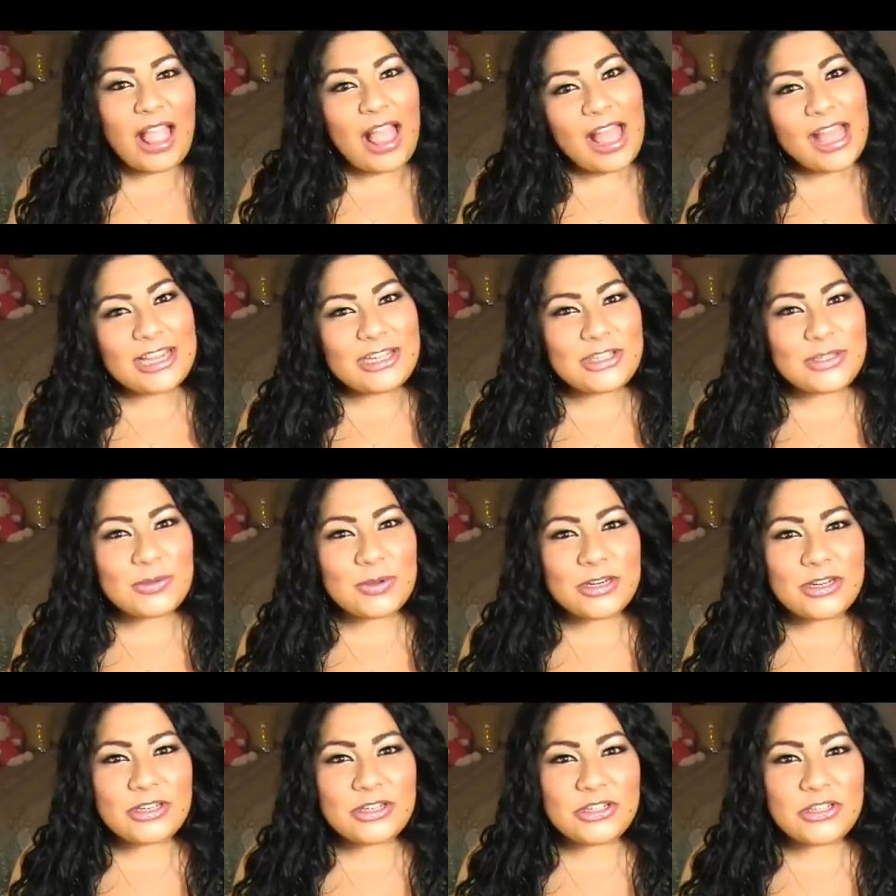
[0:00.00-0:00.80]
I just
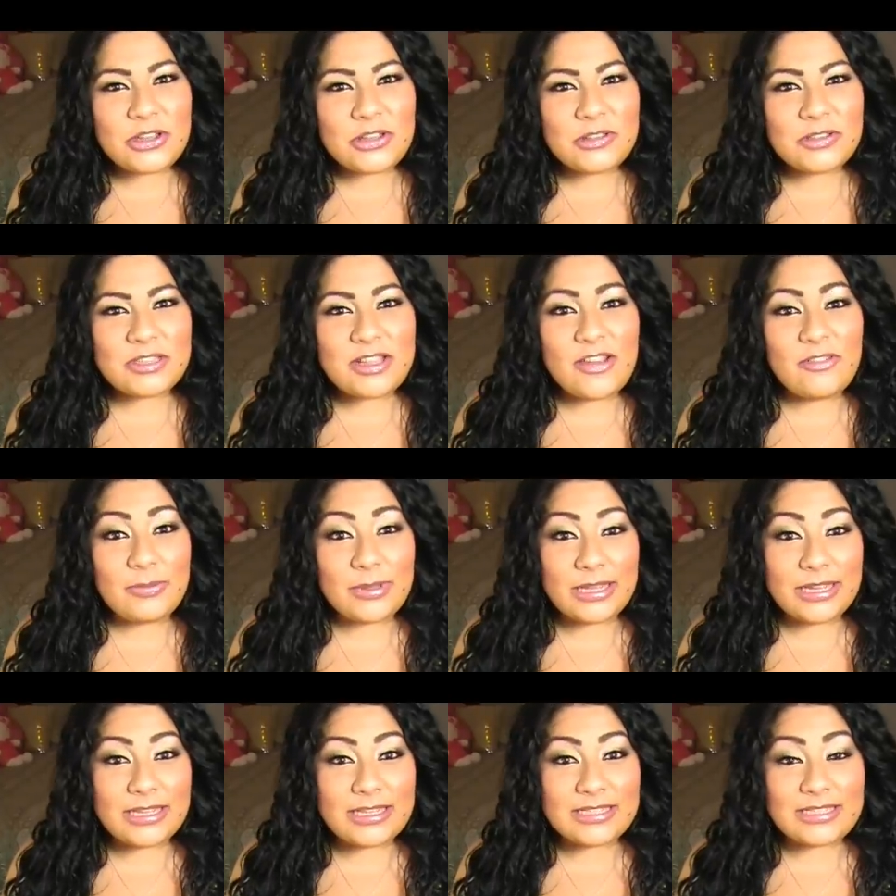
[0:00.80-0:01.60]
wanted to show those off
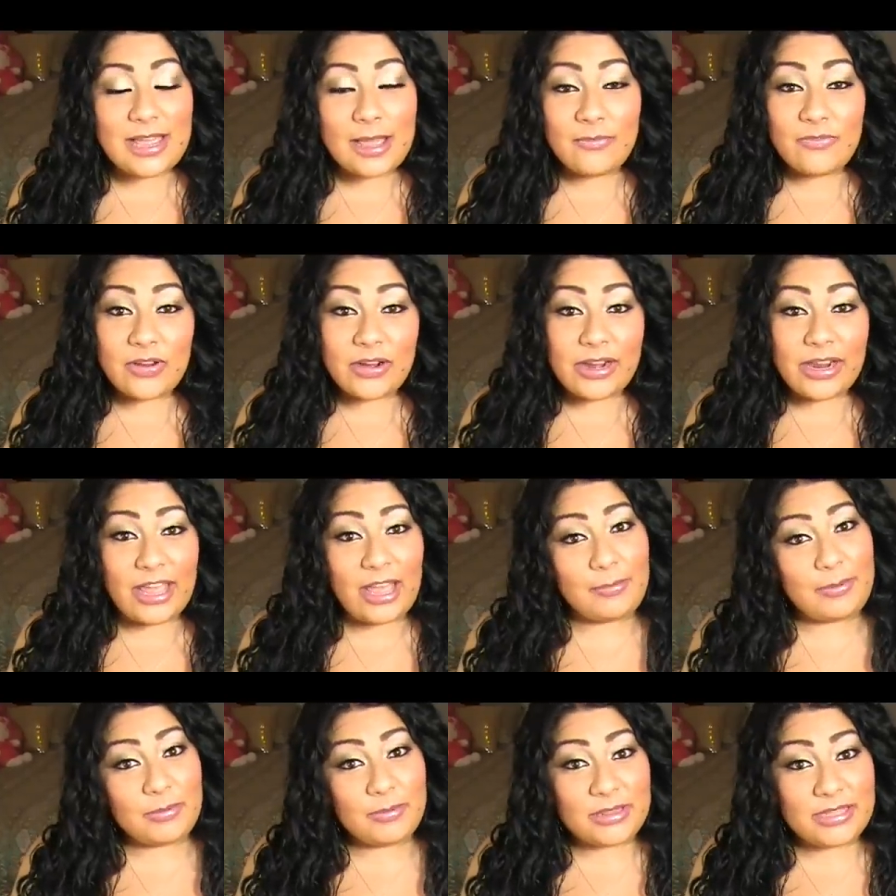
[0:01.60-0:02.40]
because I'm very
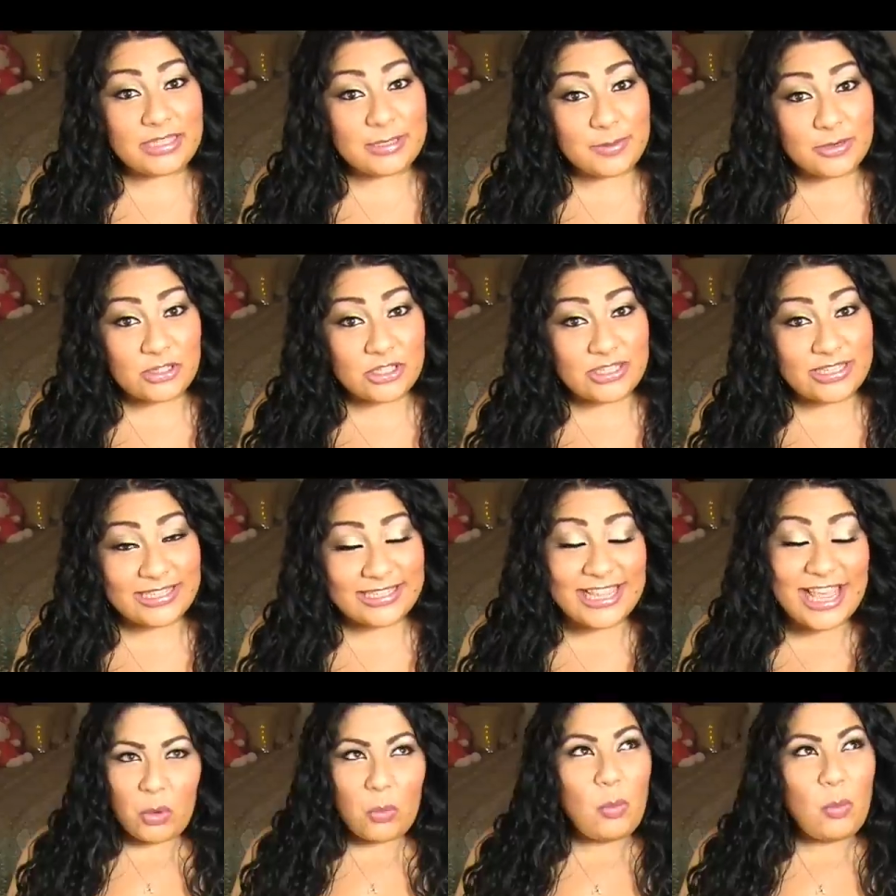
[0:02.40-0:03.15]
happy with these purchases.